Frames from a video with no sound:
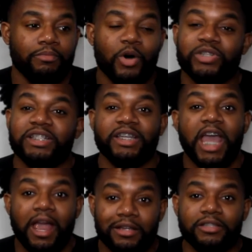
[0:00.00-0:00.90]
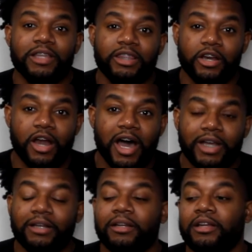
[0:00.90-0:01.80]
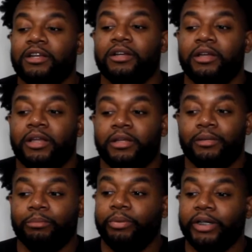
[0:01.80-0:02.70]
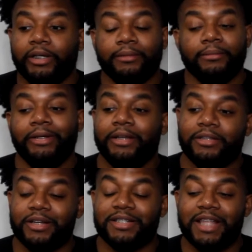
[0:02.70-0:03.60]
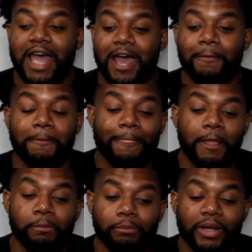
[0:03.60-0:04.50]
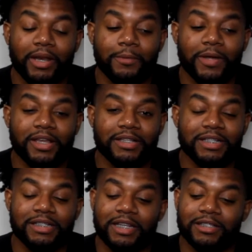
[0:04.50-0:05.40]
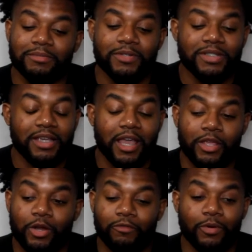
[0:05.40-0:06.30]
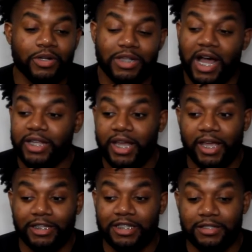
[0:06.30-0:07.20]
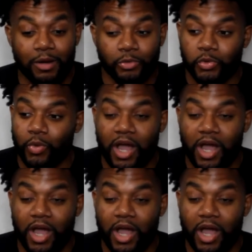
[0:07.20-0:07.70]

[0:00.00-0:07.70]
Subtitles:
pose as a character that they're not. But there's that. But anyways, let's get into the music. And, you know, of course, Kanye is going through